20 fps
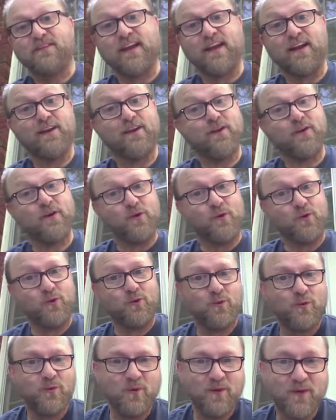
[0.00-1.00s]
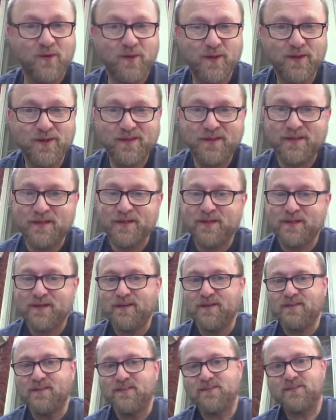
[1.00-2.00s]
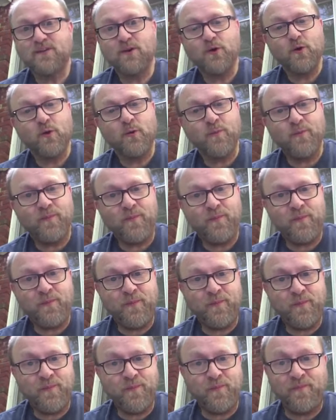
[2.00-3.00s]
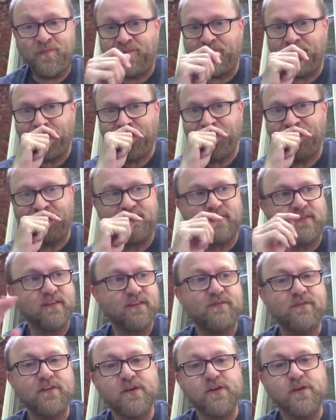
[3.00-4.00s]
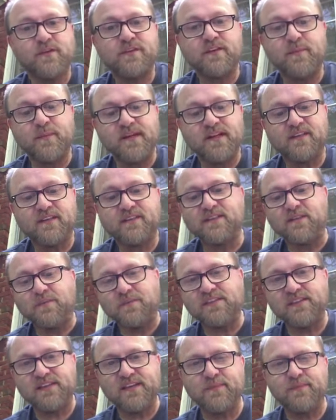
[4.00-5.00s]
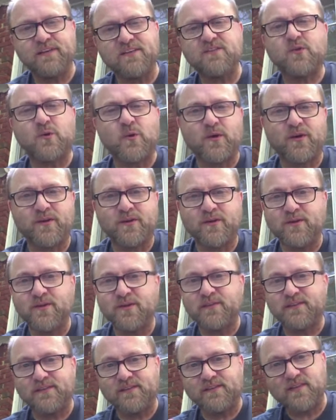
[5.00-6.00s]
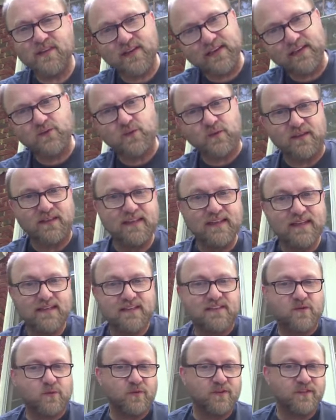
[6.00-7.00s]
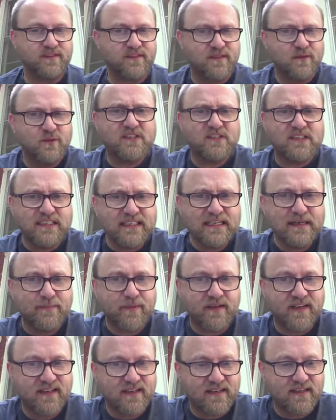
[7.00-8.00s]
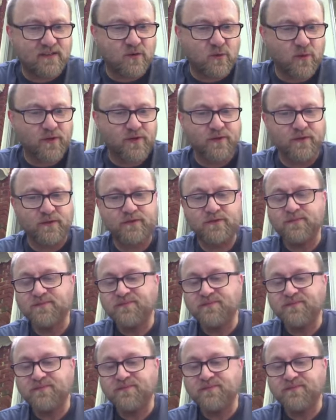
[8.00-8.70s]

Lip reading: Hello. So, this video is going to be on some sleep disorders and things related to sleep disorders.